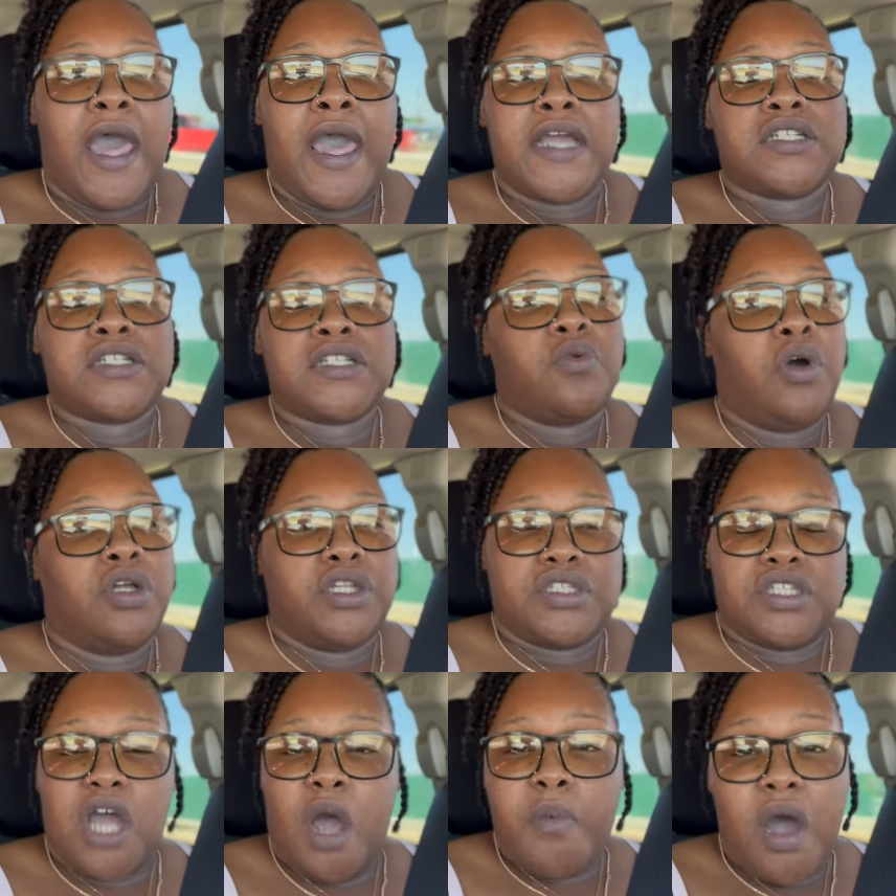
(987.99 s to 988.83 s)
I actually wanted
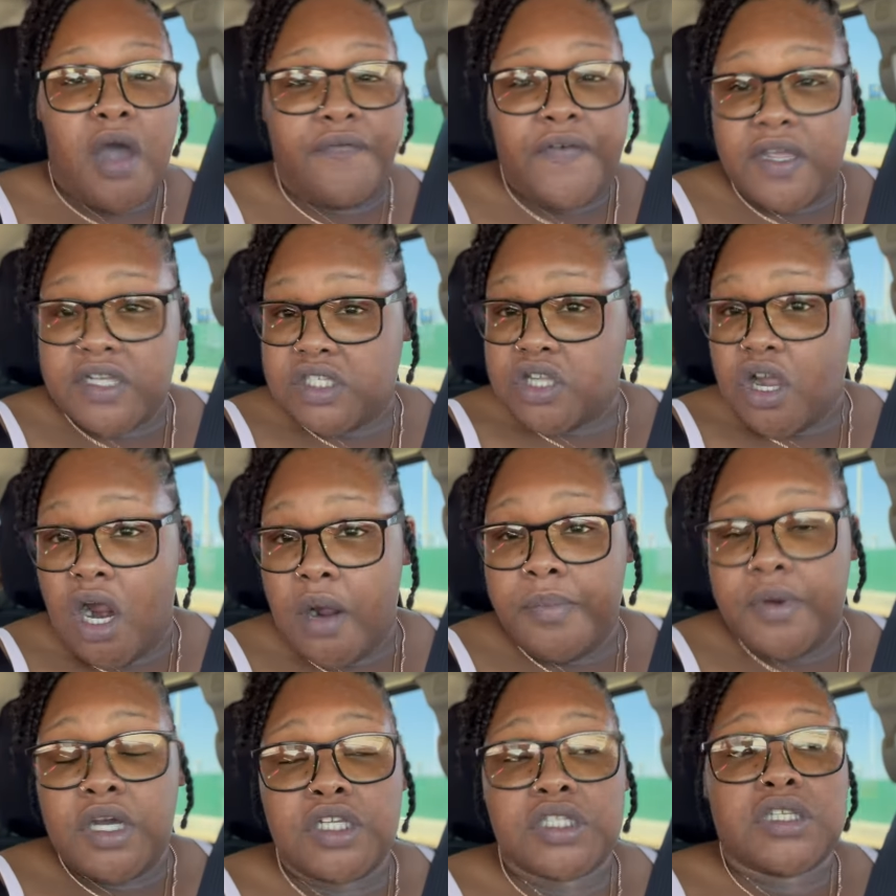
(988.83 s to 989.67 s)
to stop off at
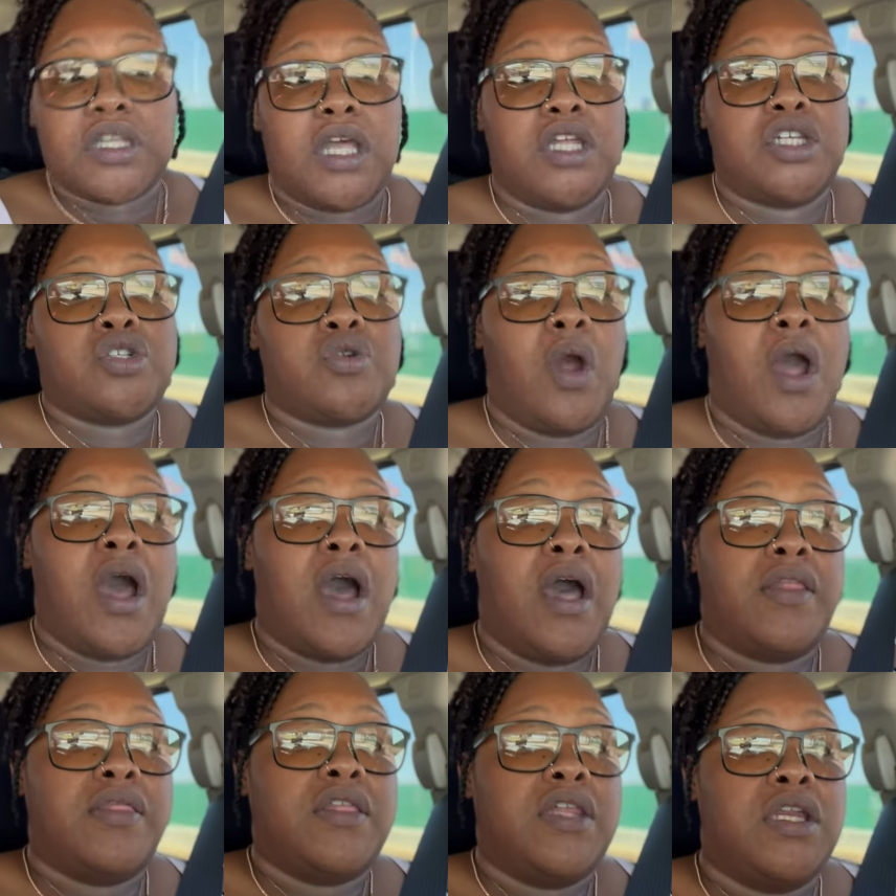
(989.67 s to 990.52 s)
Starbucks and
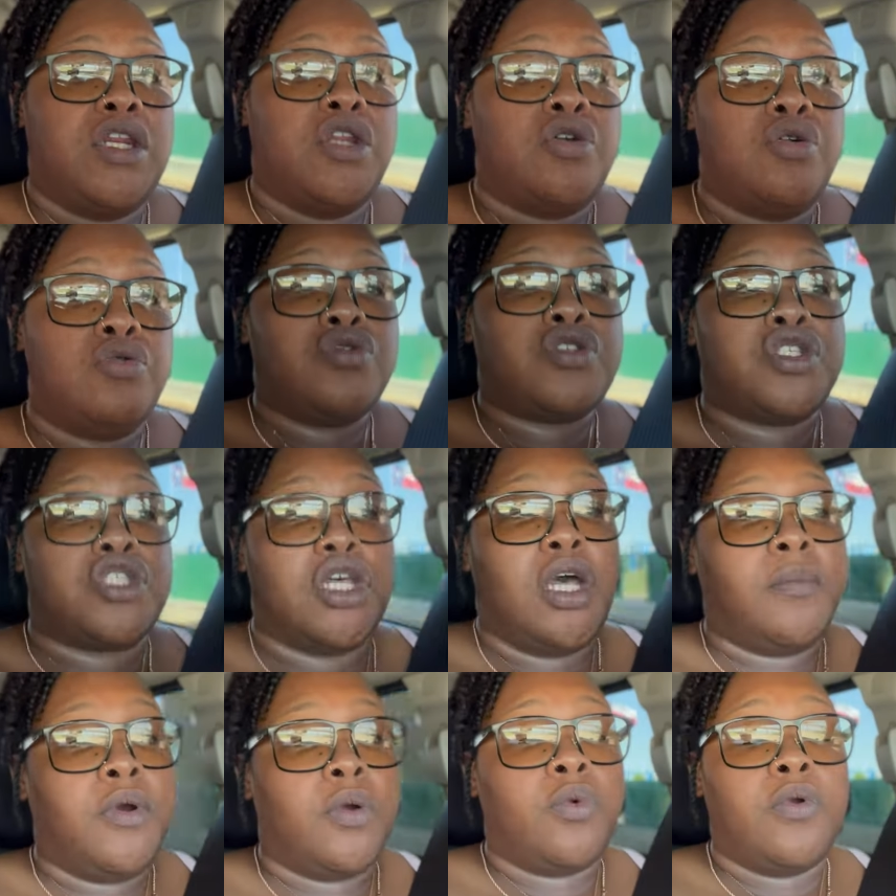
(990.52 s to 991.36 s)
try the new
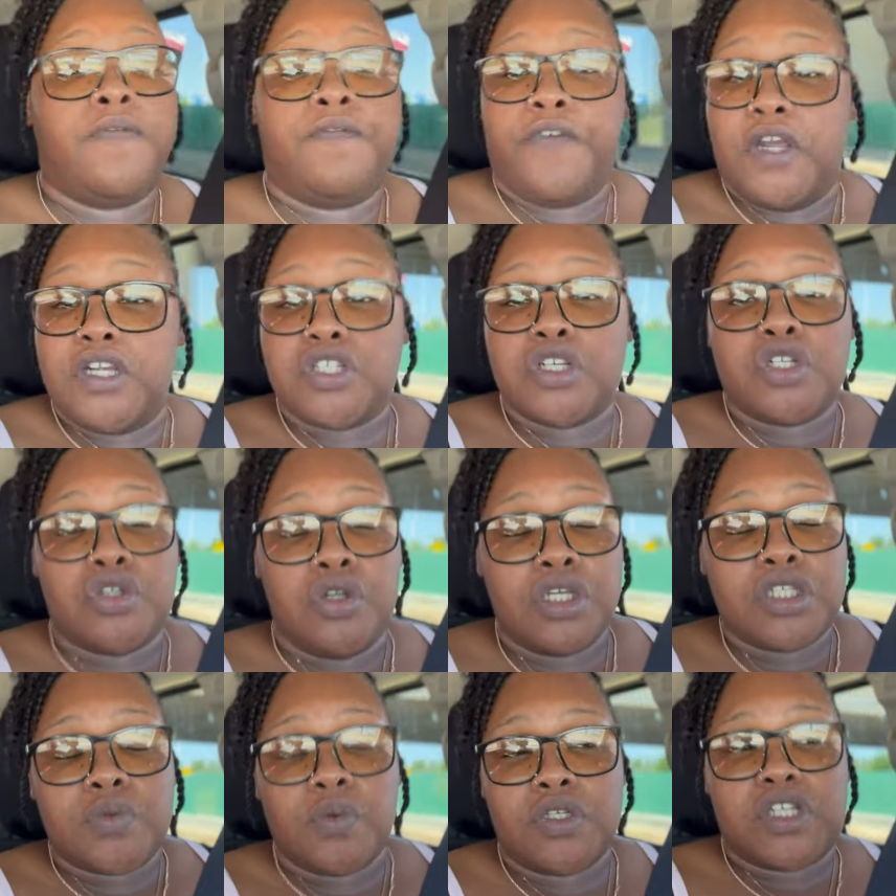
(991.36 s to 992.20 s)
summer refresher
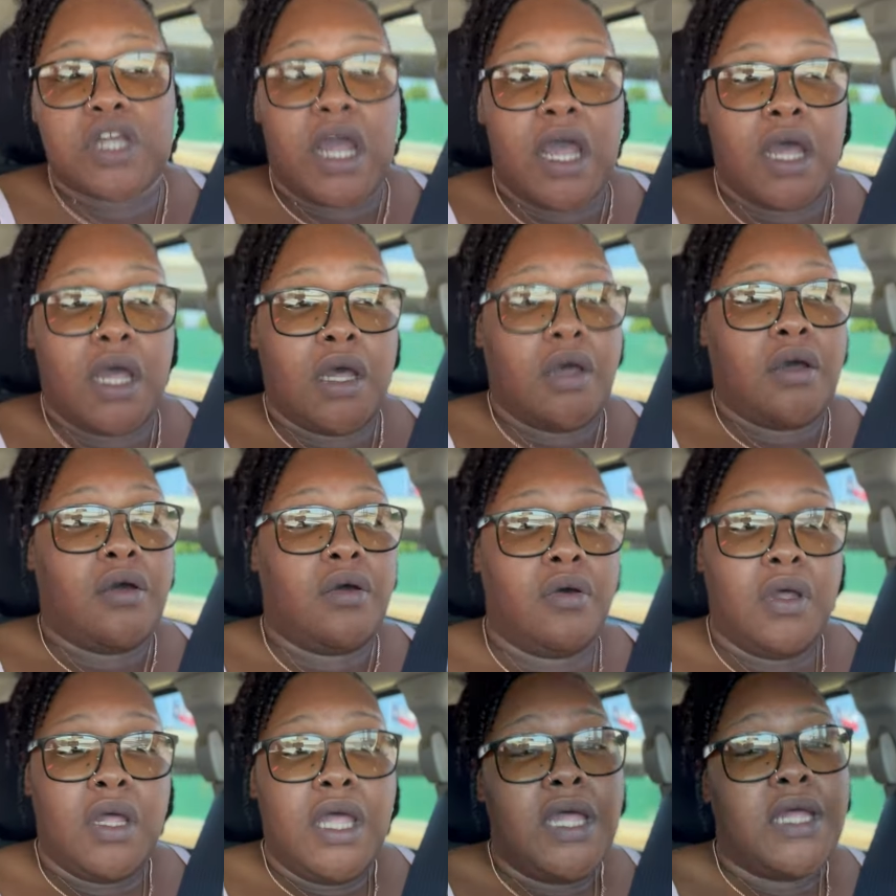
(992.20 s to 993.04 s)
drinks with y'all.